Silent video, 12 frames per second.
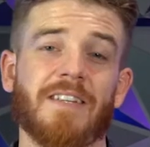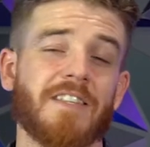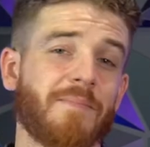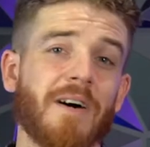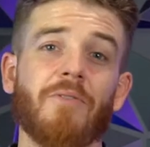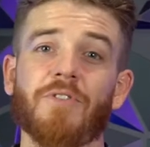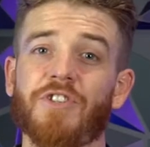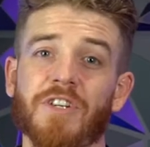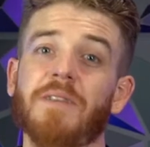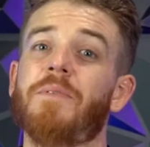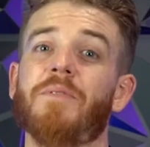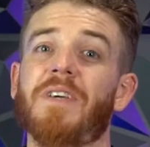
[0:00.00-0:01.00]
That's about what you're
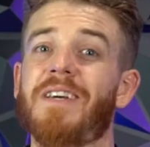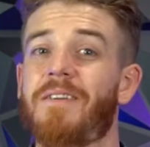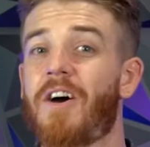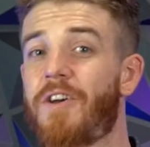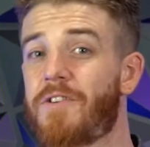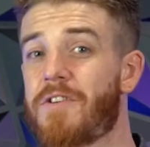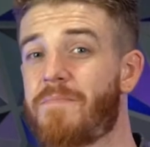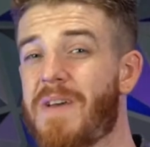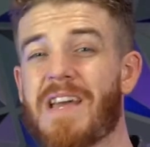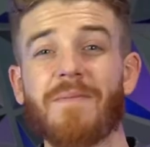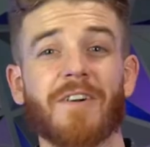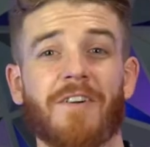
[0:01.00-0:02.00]
gonna be able to get, 100,
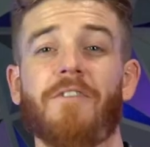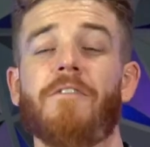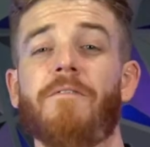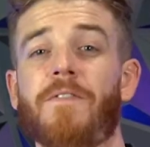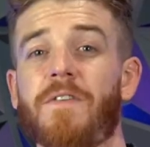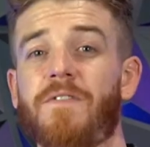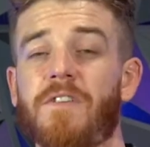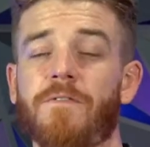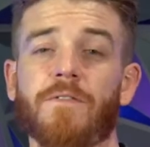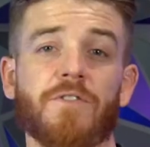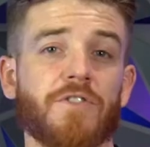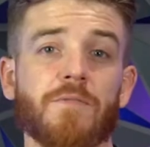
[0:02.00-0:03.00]
maybe 150 if
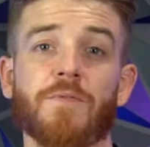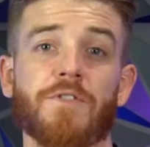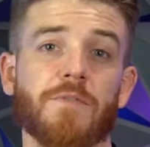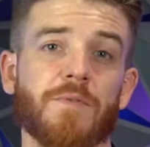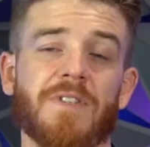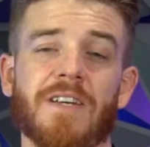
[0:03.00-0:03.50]
you're super, super